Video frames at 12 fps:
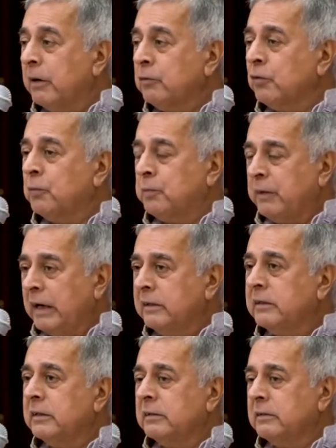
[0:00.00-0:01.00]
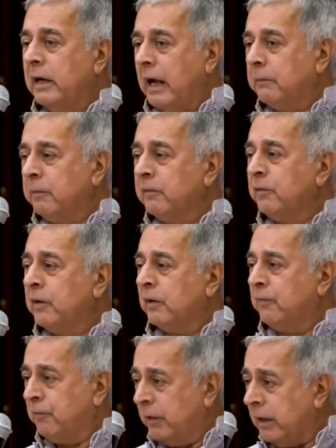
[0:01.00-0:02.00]
to spread the atmosphere of
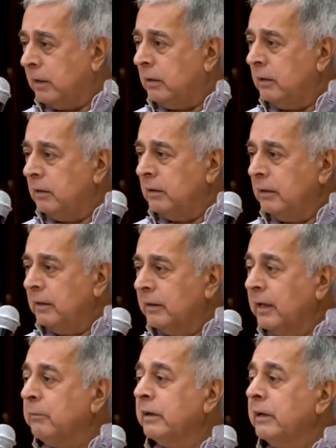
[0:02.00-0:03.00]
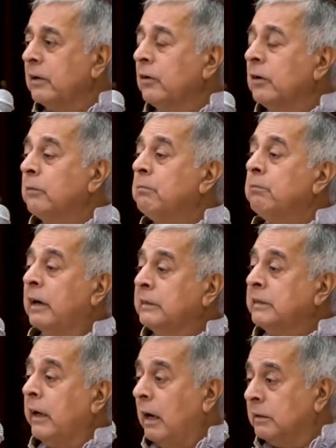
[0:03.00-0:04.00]
fear can be done on a
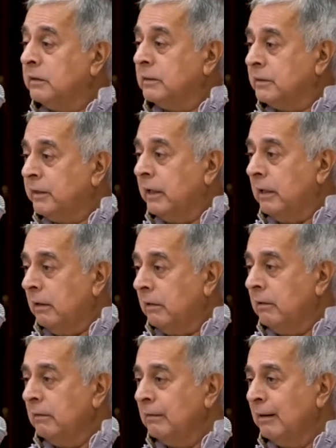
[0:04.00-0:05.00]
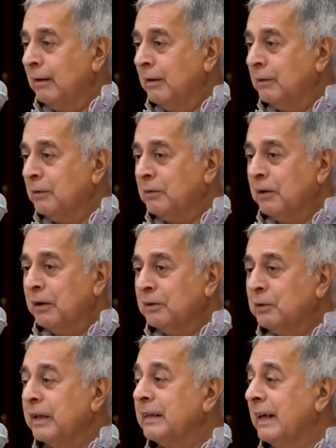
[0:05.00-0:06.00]
much larger scale
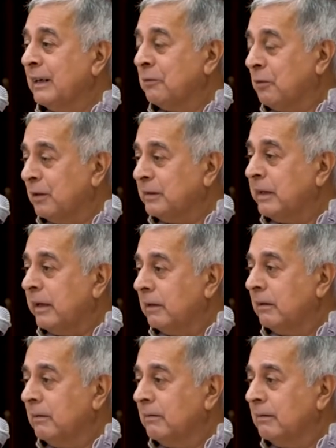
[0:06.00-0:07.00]
today than it was then.